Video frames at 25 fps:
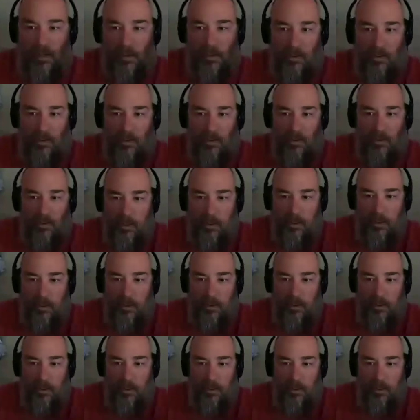
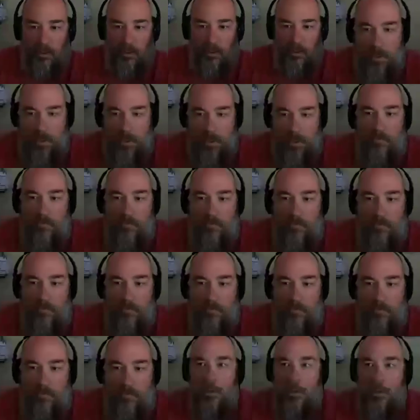mentor will give
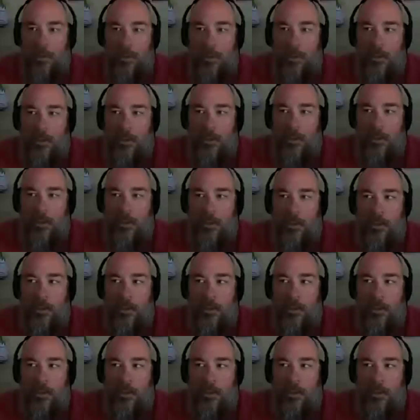you